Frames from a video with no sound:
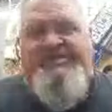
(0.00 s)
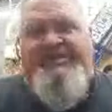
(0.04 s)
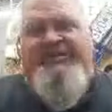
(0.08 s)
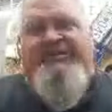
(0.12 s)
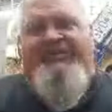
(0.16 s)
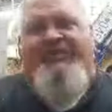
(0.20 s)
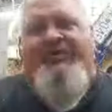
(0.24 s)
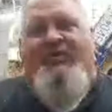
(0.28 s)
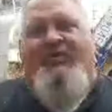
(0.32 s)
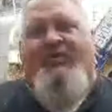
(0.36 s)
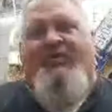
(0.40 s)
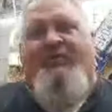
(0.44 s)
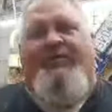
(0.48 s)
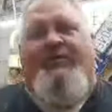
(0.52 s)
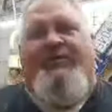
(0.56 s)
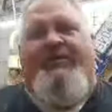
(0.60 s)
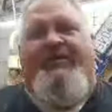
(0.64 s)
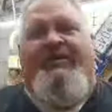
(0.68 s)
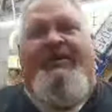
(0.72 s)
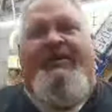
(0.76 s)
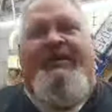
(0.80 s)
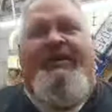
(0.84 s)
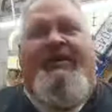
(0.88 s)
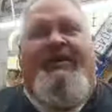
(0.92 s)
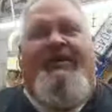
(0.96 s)
if I would have been
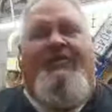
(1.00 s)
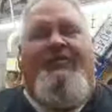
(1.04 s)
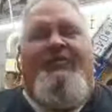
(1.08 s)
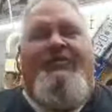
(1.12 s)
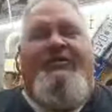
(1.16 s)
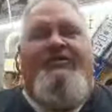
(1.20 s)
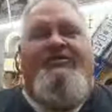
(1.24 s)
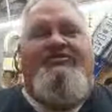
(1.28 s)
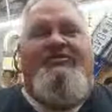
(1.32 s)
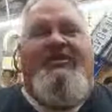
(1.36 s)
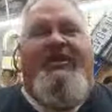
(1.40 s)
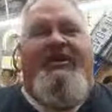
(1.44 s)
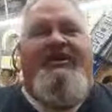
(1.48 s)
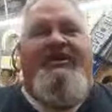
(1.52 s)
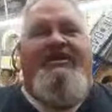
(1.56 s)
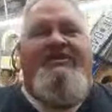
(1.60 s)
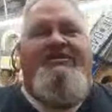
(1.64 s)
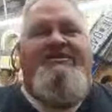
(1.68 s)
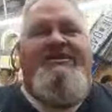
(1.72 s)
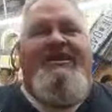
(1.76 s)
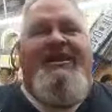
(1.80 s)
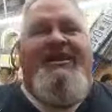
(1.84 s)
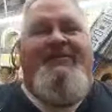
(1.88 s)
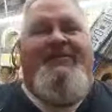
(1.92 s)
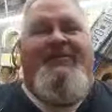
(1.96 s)
thinking, I would have tried the
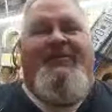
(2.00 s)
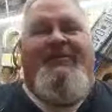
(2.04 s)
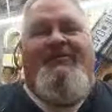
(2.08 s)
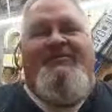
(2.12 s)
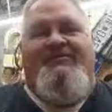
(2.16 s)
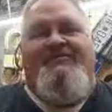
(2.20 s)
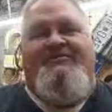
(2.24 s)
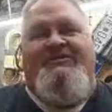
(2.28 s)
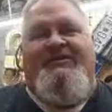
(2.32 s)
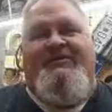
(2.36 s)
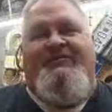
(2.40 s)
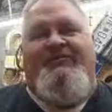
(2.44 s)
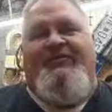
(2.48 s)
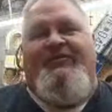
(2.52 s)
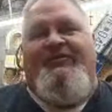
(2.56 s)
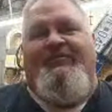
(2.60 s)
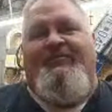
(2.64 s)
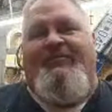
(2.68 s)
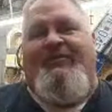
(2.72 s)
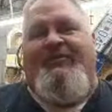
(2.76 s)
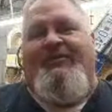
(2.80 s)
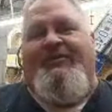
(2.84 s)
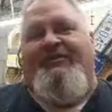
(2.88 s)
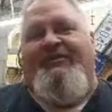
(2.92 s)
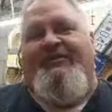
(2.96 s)
tablet or something, but